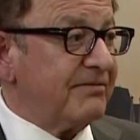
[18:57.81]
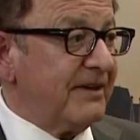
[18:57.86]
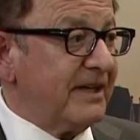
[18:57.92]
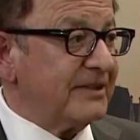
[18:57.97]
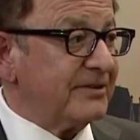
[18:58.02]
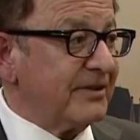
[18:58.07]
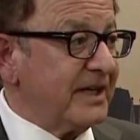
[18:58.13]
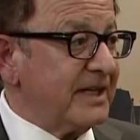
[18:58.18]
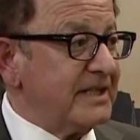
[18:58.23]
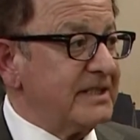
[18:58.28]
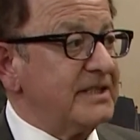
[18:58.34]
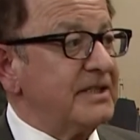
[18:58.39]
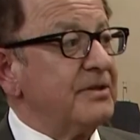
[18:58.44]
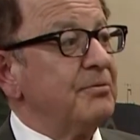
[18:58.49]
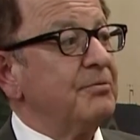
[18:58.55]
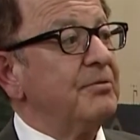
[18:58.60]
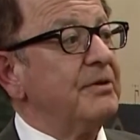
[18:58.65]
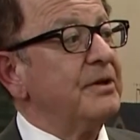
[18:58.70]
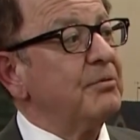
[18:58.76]

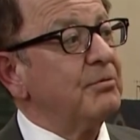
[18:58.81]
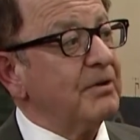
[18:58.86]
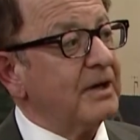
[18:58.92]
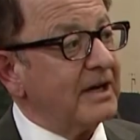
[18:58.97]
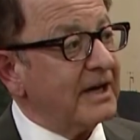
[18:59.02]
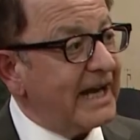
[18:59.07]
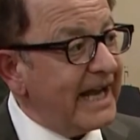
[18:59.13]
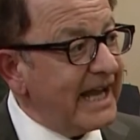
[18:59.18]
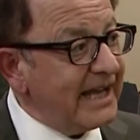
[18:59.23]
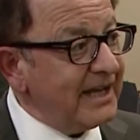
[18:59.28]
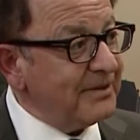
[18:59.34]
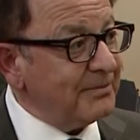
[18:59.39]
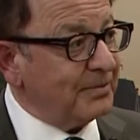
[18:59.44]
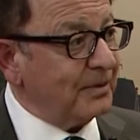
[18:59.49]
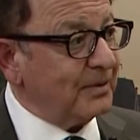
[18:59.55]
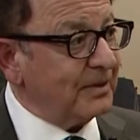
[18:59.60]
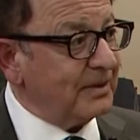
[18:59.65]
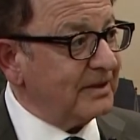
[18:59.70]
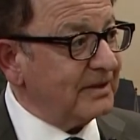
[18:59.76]
fundraising, we were
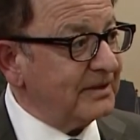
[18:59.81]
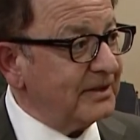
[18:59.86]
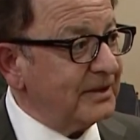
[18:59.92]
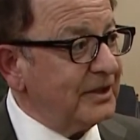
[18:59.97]
able